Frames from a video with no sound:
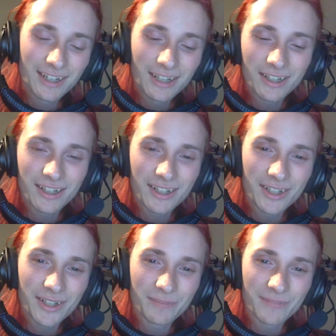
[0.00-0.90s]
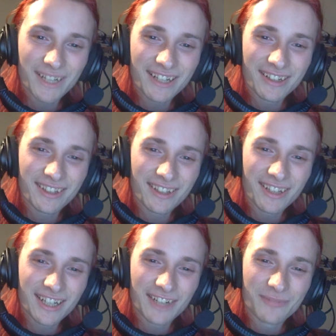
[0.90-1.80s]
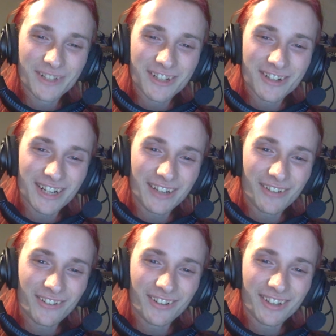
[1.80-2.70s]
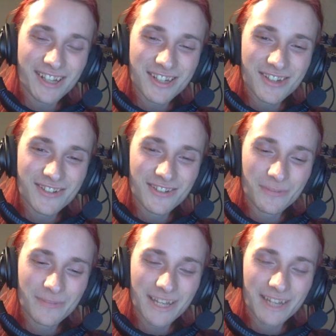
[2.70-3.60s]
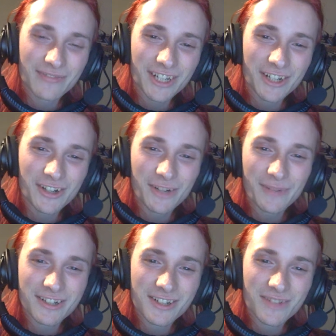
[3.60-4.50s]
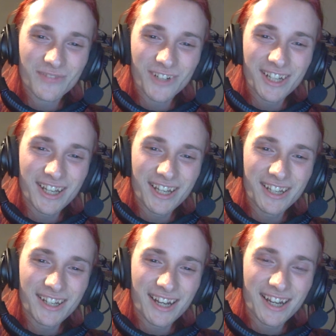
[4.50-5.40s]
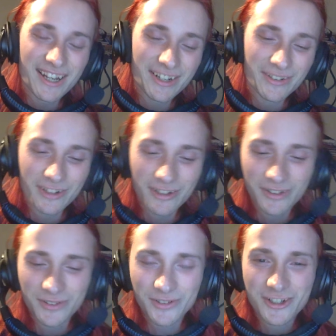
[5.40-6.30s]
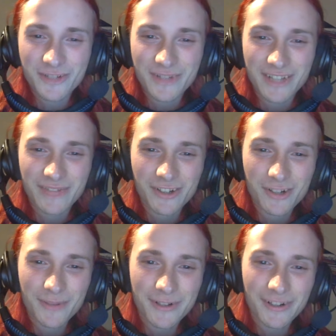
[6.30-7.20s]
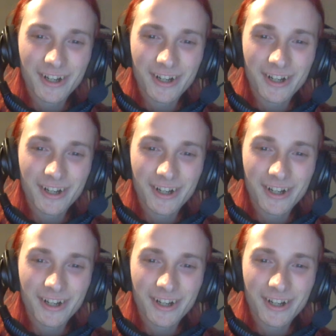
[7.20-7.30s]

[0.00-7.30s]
Andy, I've been trying all day to make a video about someone, and I don't know who to make a video about.